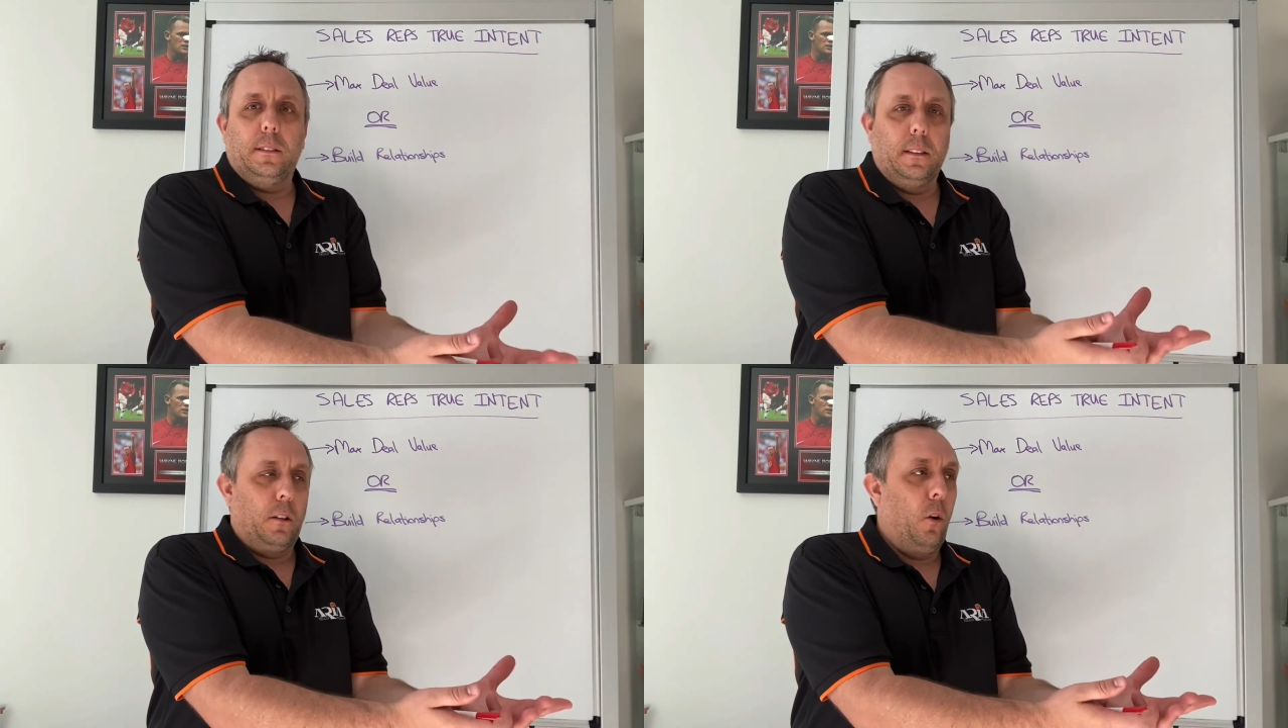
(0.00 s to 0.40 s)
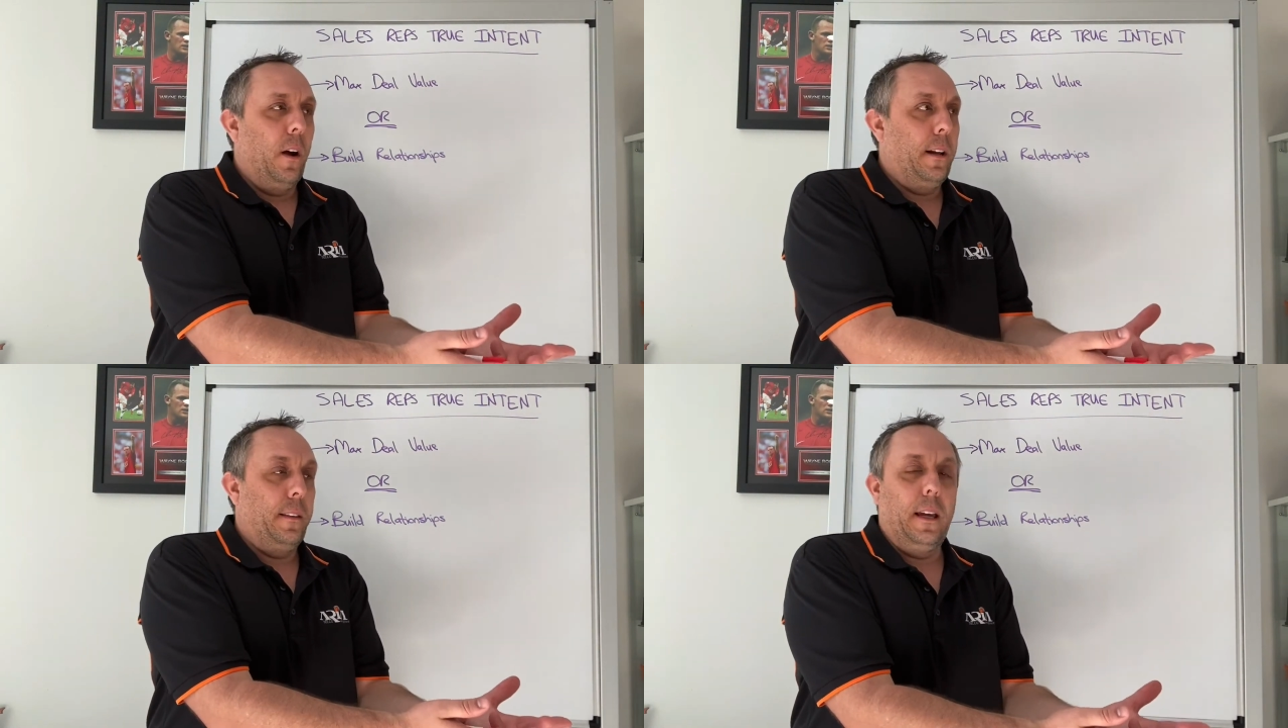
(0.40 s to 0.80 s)
the
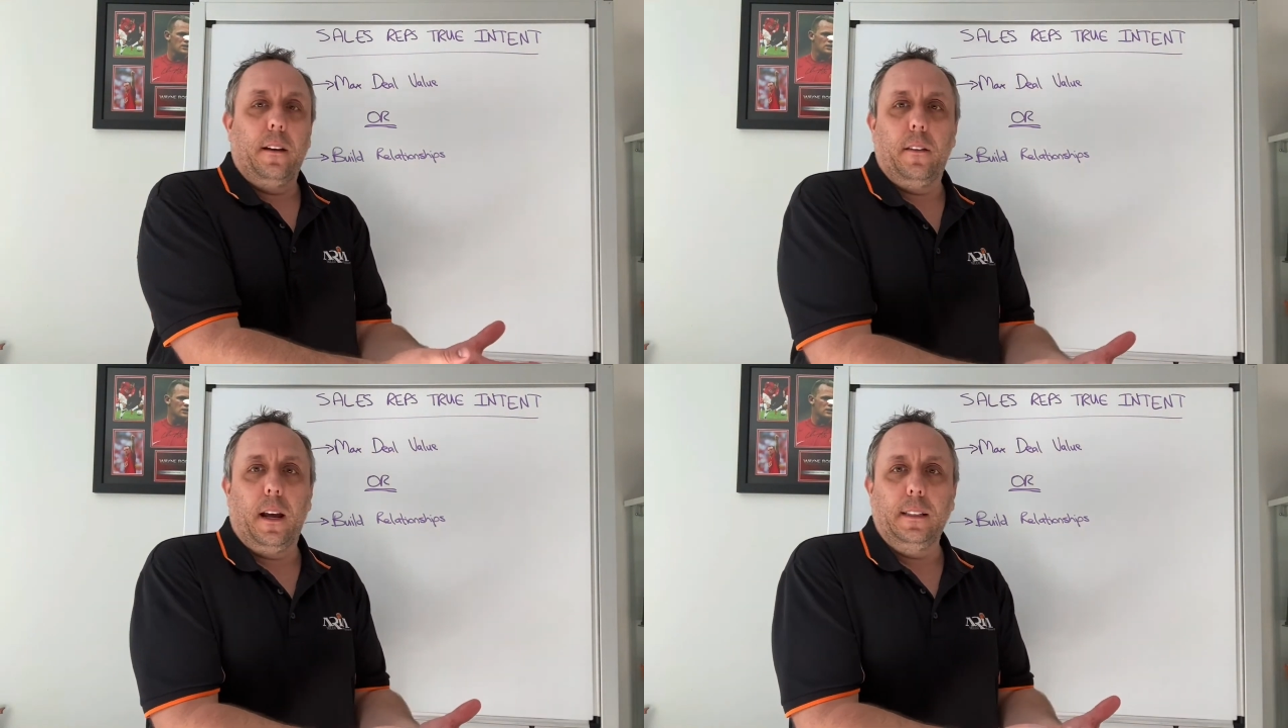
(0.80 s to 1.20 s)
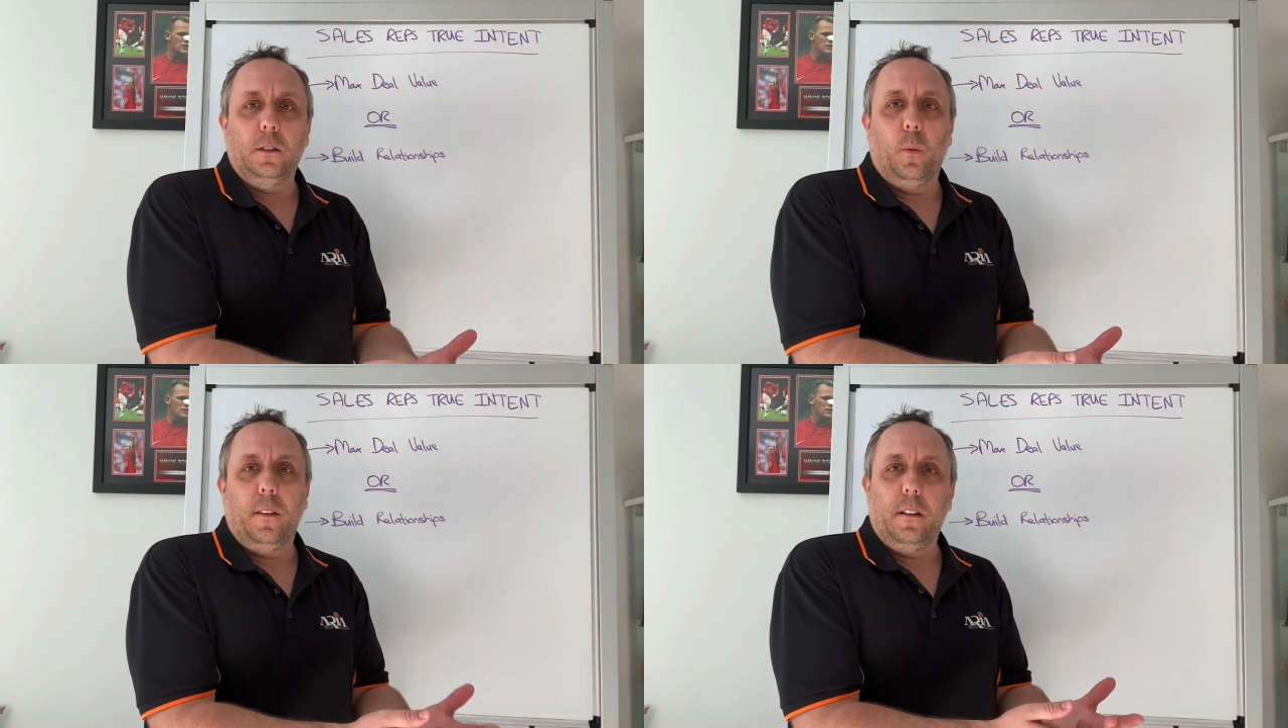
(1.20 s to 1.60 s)
client at the end of the day is
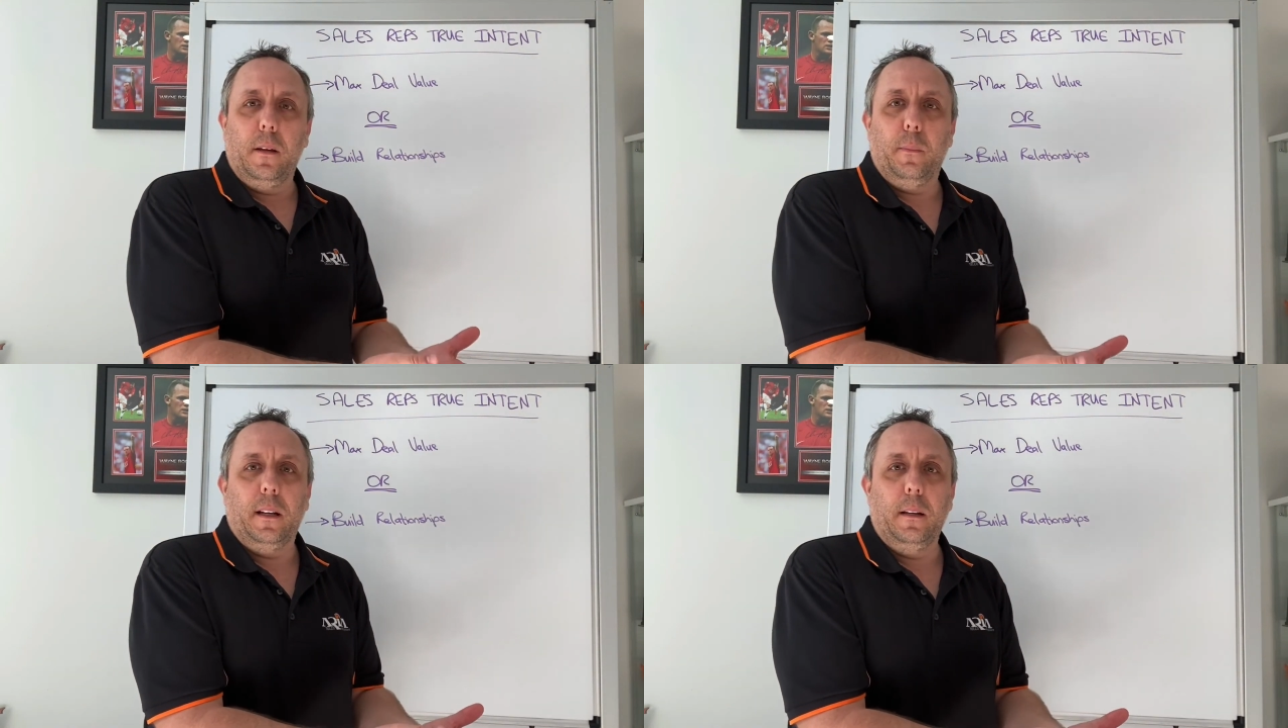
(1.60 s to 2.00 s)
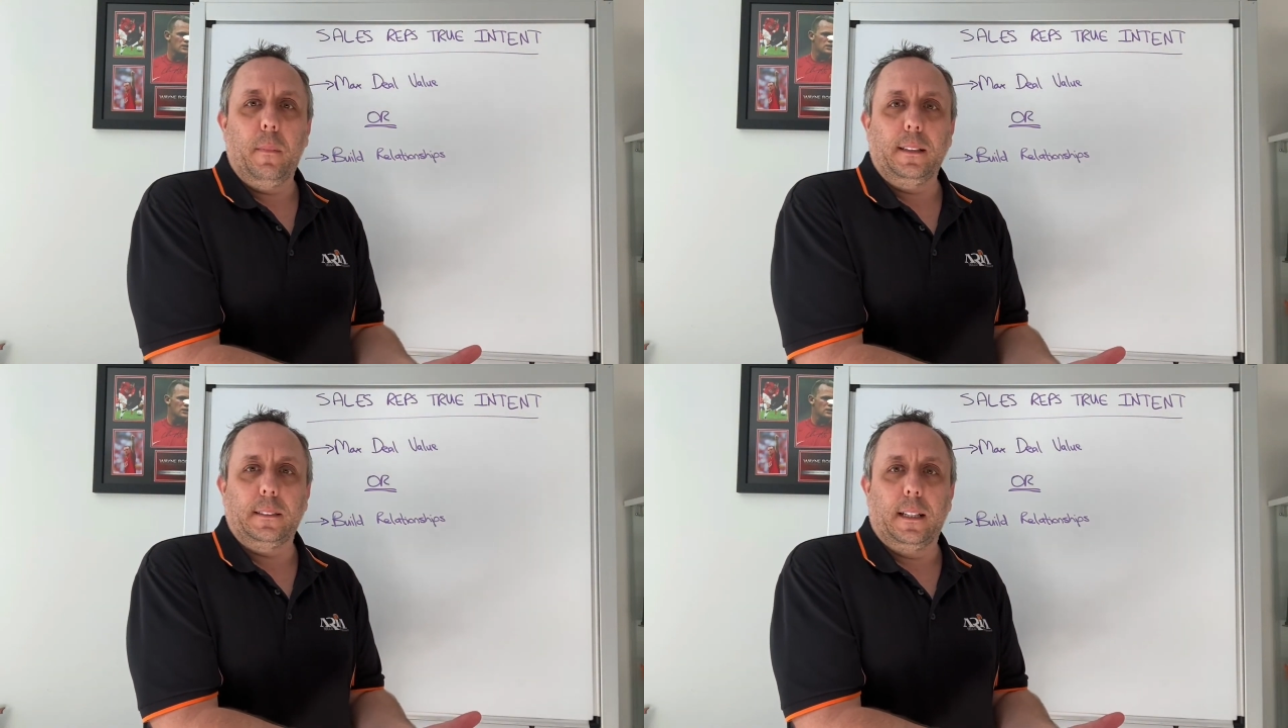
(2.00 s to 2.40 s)
the one that typically
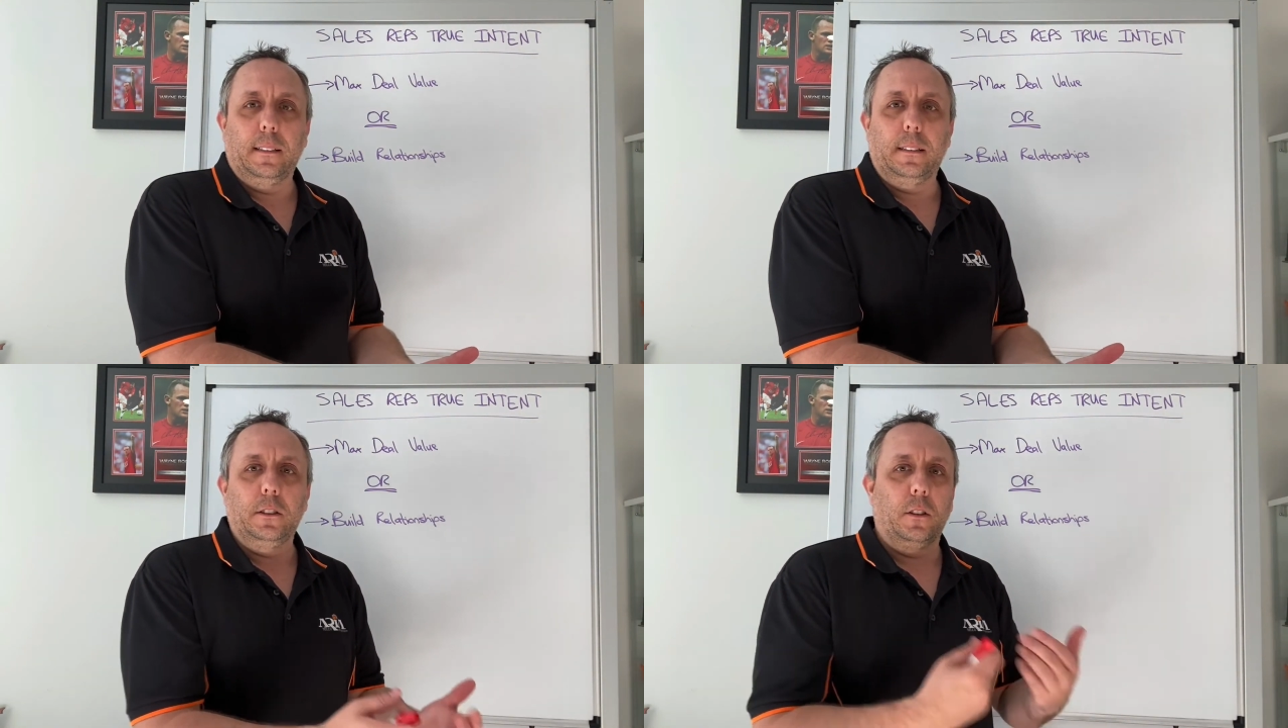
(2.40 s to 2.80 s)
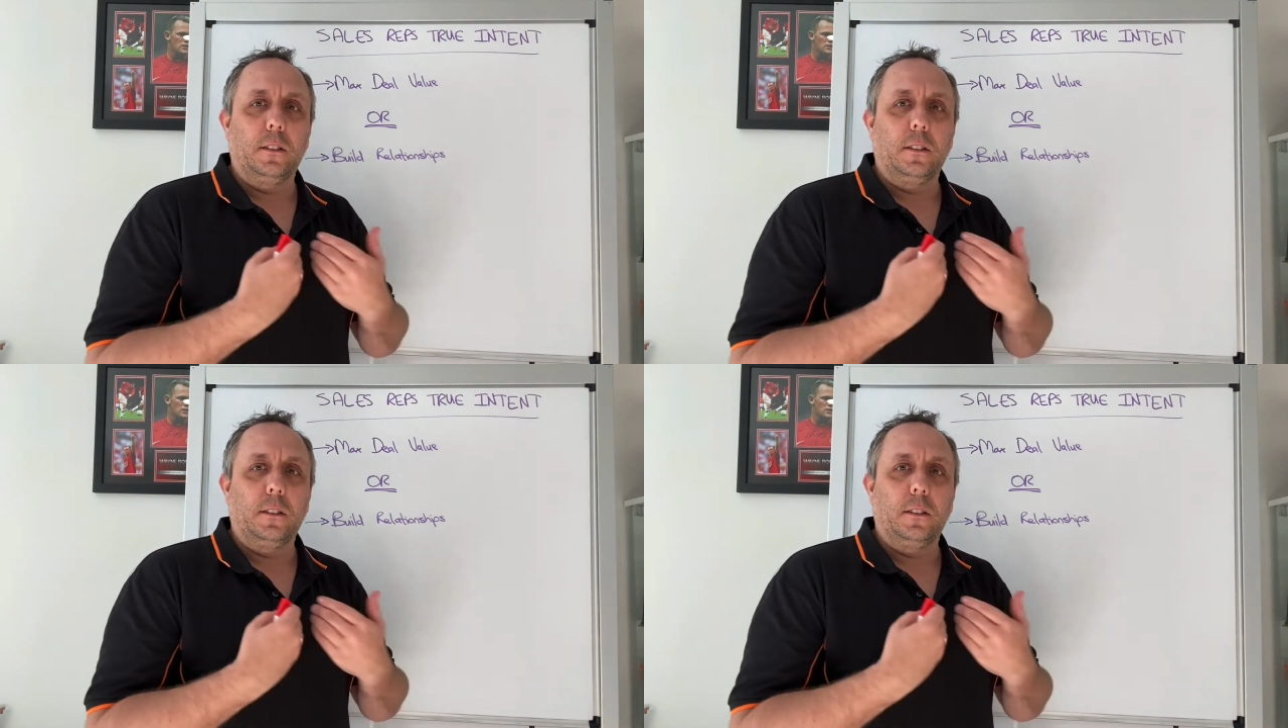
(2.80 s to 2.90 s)
makes that decision.